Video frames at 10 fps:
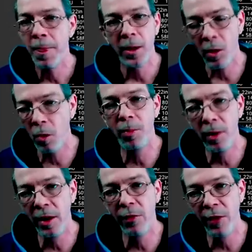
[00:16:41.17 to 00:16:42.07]
don't
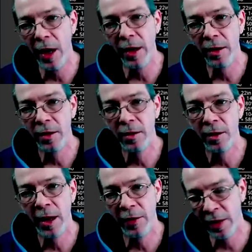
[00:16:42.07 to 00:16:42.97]
believe that.
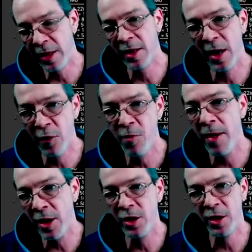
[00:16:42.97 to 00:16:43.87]
Okay, because the
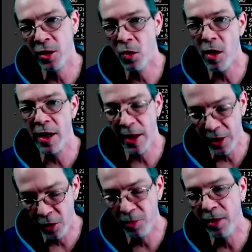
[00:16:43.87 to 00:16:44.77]
information is correct. I
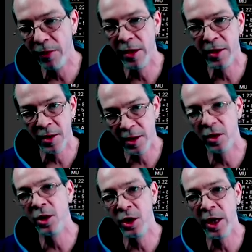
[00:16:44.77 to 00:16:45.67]
do believe that it's
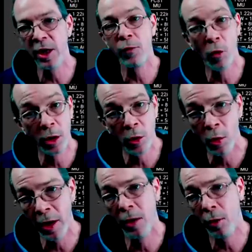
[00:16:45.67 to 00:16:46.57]
still a chance for a
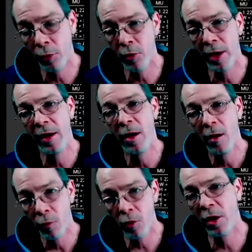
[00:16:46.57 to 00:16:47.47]
tornado threat
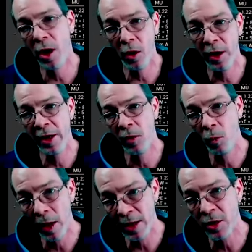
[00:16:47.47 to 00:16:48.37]
for y'all in the
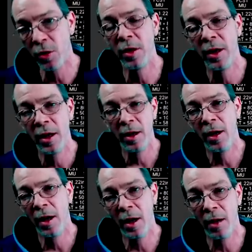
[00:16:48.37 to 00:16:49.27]
western
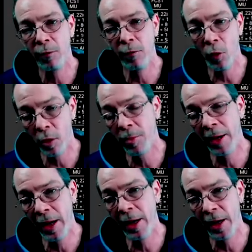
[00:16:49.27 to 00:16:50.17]
uh, Florida
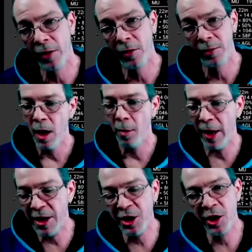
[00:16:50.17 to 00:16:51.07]
panhandle. But
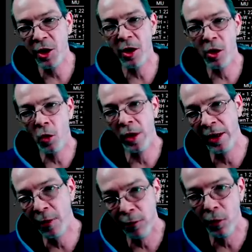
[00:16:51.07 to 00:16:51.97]
as you start going
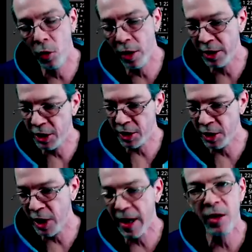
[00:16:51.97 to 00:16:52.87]
into Florida, just to
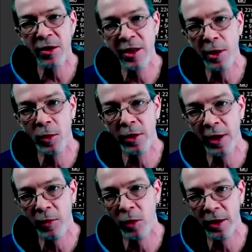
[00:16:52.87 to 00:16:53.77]
check out and see what
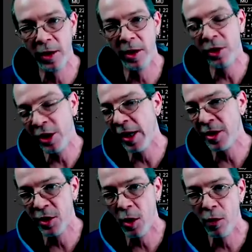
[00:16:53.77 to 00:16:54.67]
the, what their
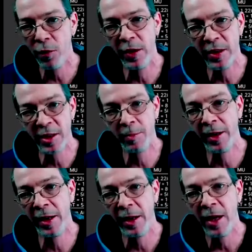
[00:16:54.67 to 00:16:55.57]
chances are for this to
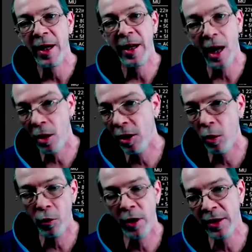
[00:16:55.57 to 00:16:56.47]
be carried
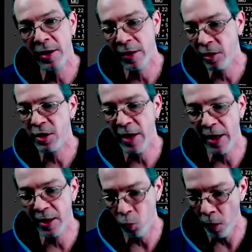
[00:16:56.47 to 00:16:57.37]
over into their state
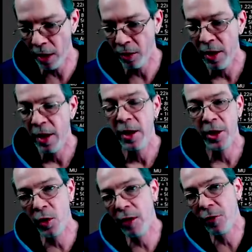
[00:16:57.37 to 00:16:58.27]
as well, you
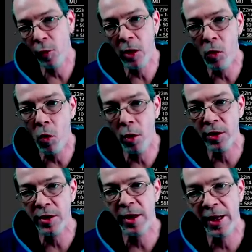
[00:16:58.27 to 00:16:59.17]
do have three
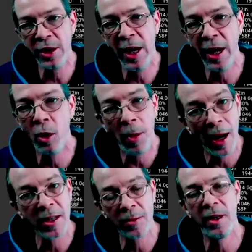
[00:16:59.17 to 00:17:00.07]
quarters inch hail
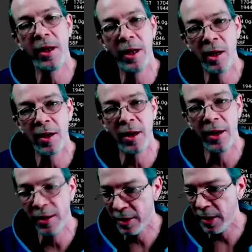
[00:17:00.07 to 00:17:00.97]
possibility coming out of
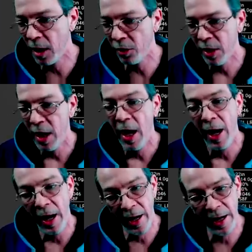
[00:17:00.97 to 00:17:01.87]
these cells,
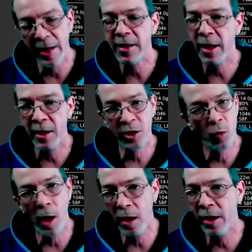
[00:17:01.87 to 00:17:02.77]
and it's, it's
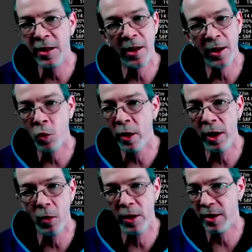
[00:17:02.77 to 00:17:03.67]
well into the
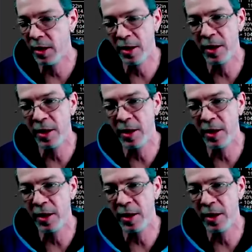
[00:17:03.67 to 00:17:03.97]
tornado risk. It's